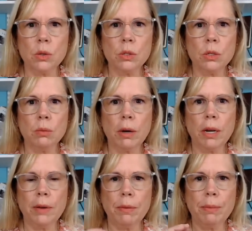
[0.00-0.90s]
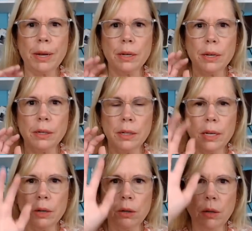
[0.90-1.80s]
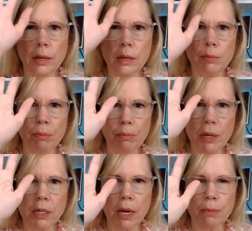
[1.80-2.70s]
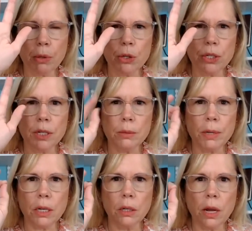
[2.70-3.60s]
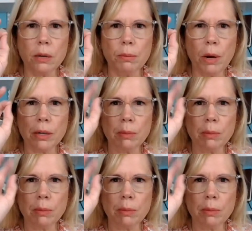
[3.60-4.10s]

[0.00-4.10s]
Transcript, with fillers: So you might have a main leader, like a big time person that's making a lot of buck,